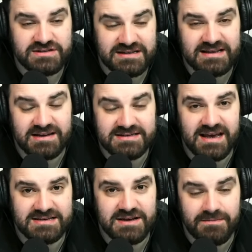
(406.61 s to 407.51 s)
He does
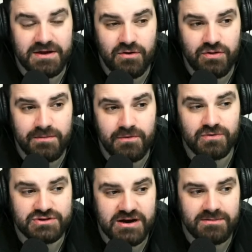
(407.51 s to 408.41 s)
get something on the
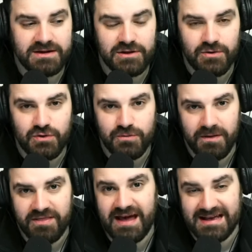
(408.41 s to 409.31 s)
ball, Jeremy Doku,
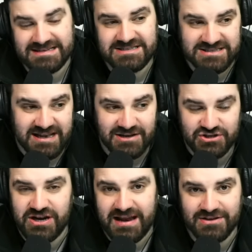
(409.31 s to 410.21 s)
but that is still a
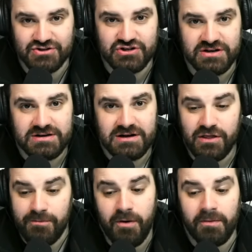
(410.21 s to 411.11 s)
challenge
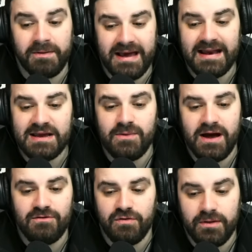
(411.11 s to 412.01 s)
that probably
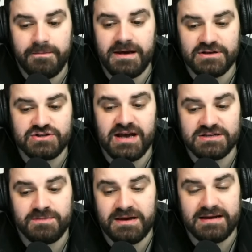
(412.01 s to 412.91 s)
anywhere on the pitch gets
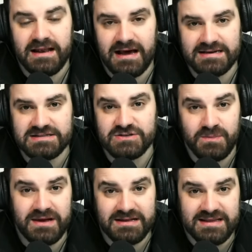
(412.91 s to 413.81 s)
penalized as
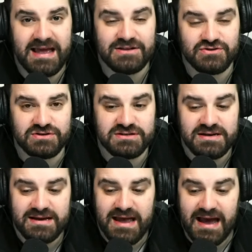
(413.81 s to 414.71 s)
being dangerous.
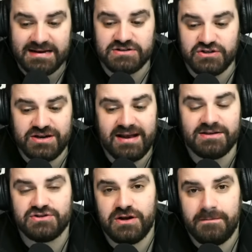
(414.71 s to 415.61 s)
And it's a
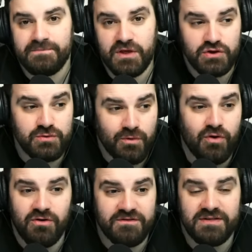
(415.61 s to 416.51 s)
challenge that you
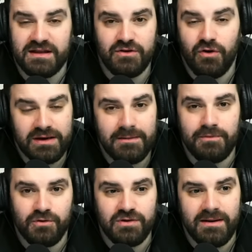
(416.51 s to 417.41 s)
more often than not get
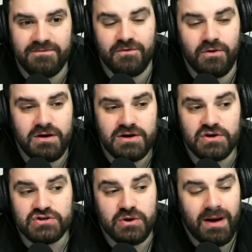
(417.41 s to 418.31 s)
pulled up for.
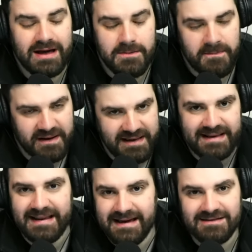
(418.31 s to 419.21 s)
So I
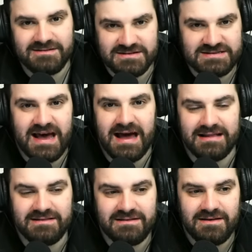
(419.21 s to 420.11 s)
completely
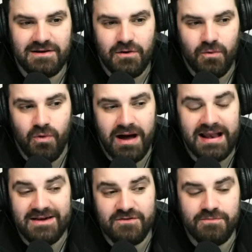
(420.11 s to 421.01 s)
understand why
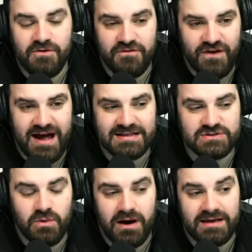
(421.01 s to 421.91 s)
Liverpool
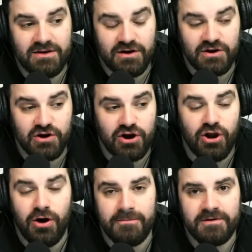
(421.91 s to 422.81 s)
fans, why Jurgen
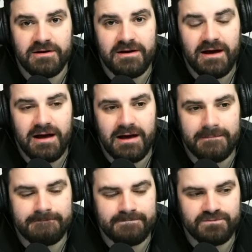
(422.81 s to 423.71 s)
Klopp,
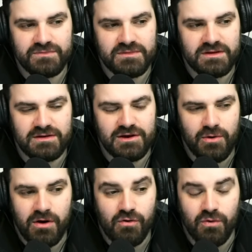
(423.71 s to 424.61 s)
you
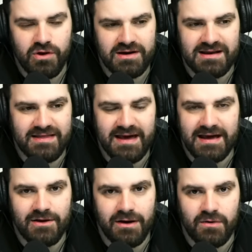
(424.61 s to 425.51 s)
know, are all looking at that
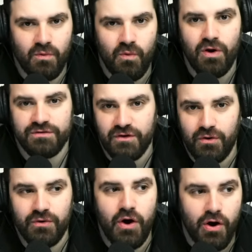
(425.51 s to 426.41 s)
and going, what
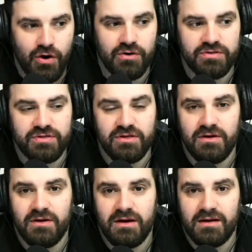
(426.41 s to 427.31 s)
on earth
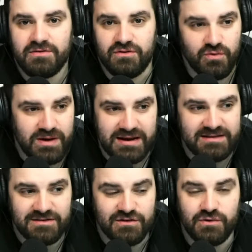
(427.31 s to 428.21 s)
do we
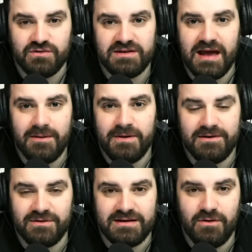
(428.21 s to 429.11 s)
need to do to get a
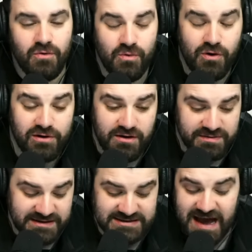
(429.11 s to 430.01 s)
penalty? Or what on earth
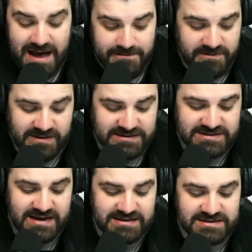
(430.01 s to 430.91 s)
needs to happen these
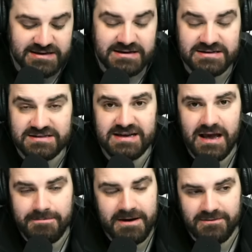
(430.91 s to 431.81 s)
days to get
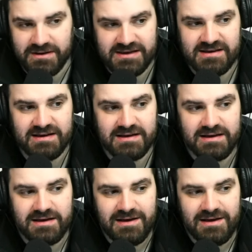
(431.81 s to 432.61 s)
a penalty kick?